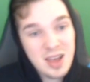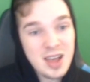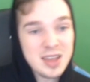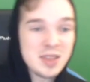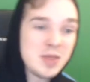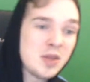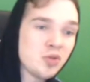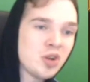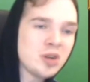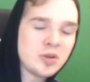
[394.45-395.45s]

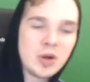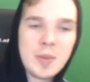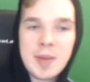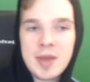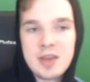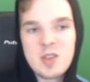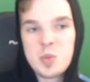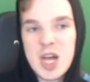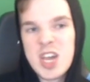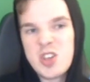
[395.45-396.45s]
Cathedral Gargoyle might make a
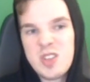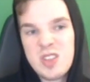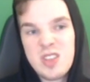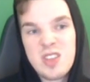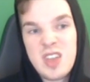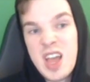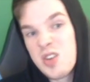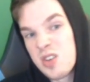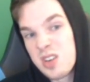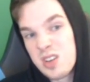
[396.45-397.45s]
splash in
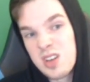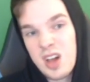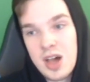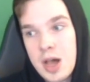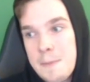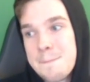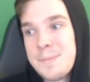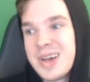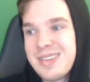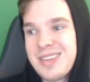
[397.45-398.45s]
Standard,
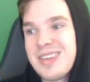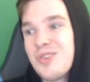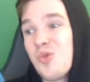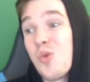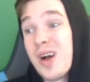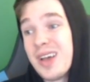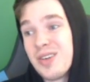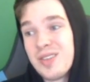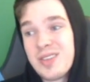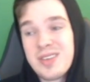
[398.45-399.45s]
but in
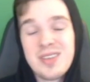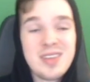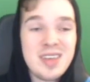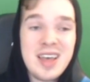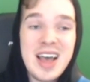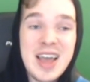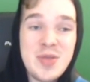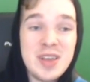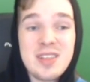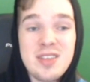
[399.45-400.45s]
Wild, I
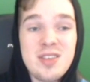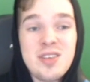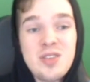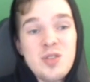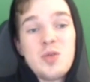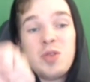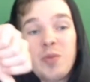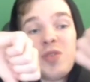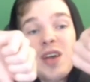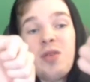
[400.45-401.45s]
think it's 2
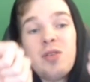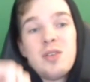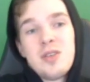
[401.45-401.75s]
thumbs down.